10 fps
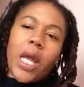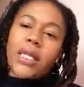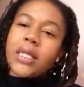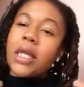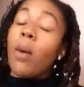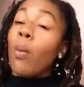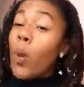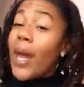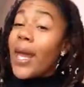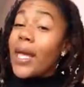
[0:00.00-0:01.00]
in some
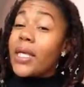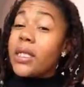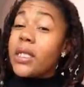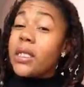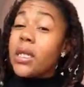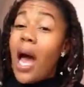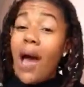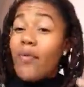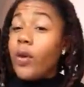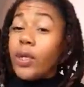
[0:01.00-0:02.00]
ways,
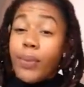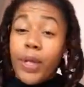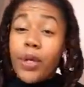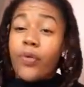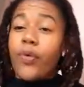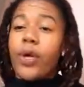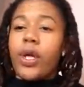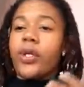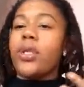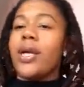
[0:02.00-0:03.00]
I've only been here for a
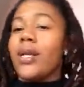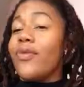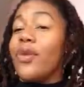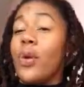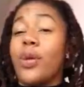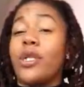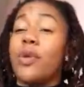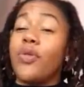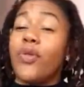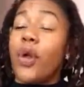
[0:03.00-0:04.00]
year, so I definitely don't want to
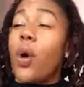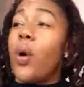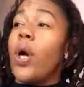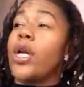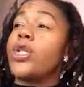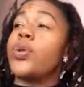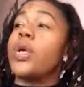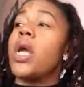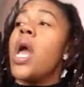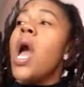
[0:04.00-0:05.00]
speak for the whole
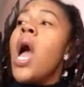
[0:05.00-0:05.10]
country.